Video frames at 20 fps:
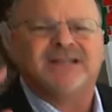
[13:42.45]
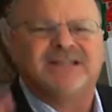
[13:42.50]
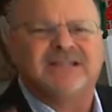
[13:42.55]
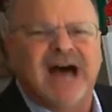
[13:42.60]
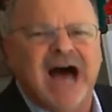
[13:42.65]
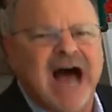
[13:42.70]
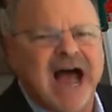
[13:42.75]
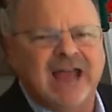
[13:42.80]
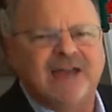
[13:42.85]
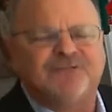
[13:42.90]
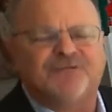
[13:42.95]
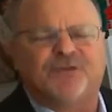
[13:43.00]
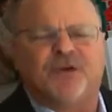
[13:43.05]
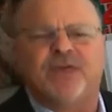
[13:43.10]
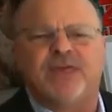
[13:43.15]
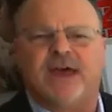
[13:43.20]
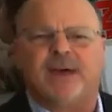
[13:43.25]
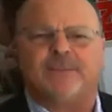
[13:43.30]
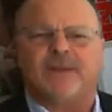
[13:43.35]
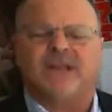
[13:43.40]
died for
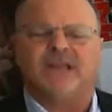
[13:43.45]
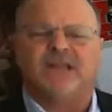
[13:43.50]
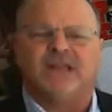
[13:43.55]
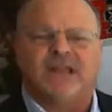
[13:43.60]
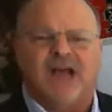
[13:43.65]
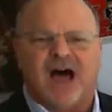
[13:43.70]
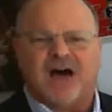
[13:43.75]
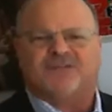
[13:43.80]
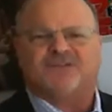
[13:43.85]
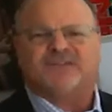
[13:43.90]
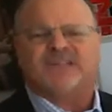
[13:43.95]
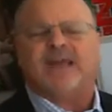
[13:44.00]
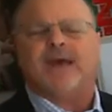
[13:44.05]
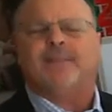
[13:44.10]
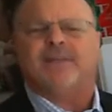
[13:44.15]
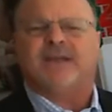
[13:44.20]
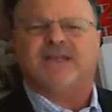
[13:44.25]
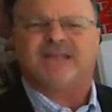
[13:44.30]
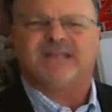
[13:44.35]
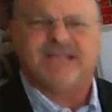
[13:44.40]
them and loves
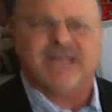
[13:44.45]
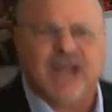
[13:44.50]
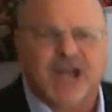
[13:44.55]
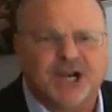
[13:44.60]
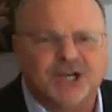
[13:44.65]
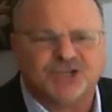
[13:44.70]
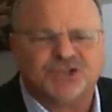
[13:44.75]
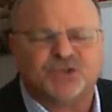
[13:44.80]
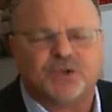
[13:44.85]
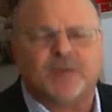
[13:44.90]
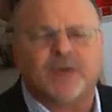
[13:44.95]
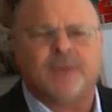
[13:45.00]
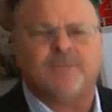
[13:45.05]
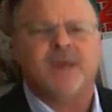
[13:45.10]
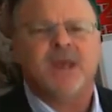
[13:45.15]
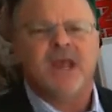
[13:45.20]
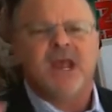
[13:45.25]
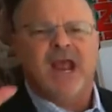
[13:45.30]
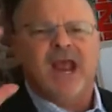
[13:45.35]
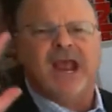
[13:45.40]
them and cares for them
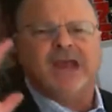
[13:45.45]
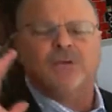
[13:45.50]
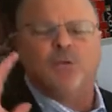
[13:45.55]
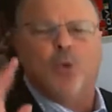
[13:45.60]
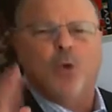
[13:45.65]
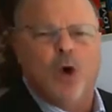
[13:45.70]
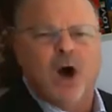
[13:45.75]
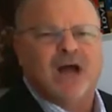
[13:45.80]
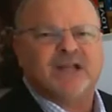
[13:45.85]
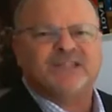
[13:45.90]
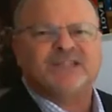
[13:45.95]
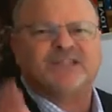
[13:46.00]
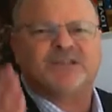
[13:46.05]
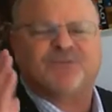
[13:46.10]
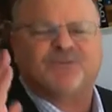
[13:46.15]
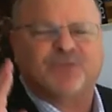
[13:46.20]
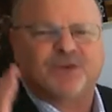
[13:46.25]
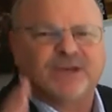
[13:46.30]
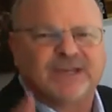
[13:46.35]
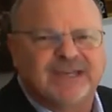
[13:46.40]
and wants to
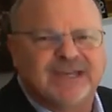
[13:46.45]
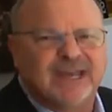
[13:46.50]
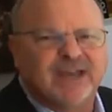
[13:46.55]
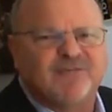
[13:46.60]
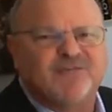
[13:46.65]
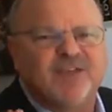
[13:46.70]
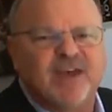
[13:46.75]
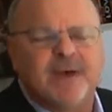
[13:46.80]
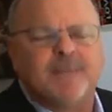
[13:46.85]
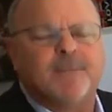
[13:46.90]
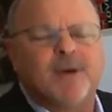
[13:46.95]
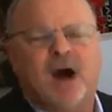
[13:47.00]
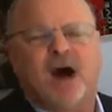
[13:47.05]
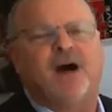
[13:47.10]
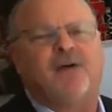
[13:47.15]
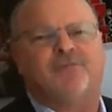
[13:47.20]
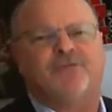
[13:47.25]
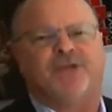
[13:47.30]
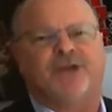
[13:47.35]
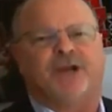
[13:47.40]
forgive them
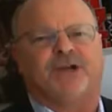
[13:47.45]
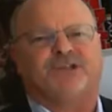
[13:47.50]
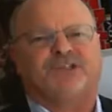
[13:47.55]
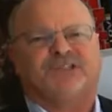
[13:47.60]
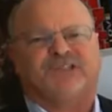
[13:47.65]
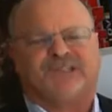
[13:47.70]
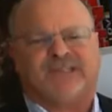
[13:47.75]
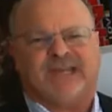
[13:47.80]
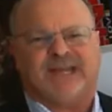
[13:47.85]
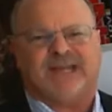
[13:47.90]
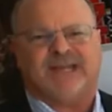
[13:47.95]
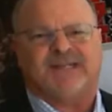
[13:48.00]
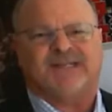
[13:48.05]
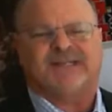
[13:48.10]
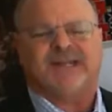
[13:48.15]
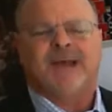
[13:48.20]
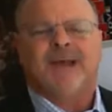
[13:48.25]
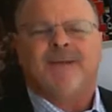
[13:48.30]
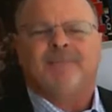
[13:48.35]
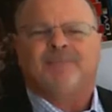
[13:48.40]
of their
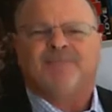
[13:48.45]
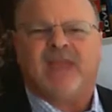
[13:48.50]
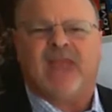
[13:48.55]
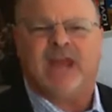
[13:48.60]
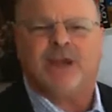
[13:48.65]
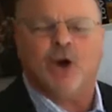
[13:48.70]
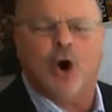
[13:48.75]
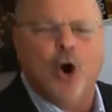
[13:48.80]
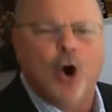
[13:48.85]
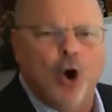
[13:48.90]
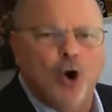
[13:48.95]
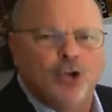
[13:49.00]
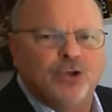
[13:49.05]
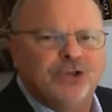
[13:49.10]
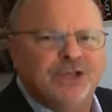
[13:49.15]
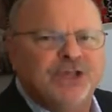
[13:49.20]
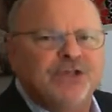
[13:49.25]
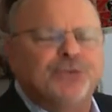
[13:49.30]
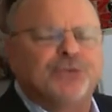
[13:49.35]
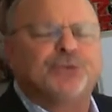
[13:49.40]
sins. And
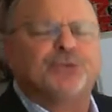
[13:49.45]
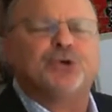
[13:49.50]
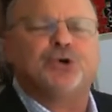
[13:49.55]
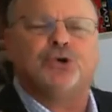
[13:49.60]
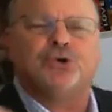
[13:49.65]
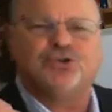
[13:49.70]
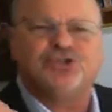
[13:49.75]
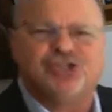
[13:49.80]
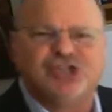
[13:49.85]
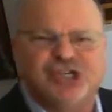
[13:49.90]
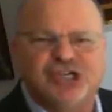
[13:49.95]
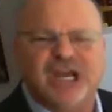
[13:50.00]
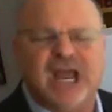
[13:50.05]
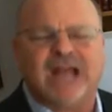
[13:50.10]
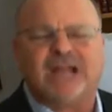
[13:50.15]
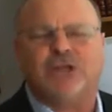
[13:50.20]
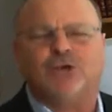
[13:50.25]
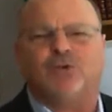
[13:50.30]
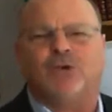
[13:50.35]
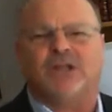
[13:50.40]
only through
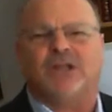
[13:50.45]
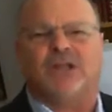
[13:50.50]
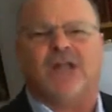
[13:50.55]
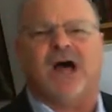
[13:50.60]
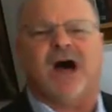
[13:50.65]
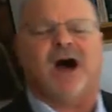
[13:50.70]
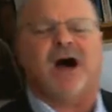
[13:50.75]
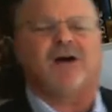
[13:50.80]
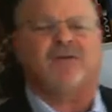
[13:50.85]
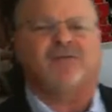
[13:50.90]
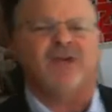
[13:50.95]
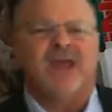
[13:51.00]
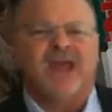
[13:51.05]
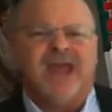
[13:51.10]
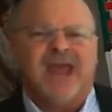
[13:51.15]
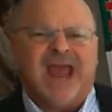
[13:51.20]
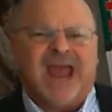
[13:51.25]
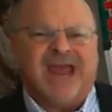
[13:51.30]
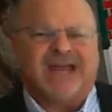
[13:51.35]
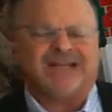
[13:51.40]
genuine love
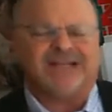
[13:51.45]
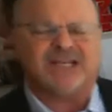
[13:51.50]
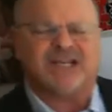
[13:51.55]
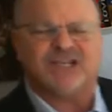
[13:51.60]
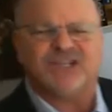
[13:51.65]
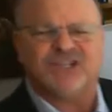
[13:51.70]
and,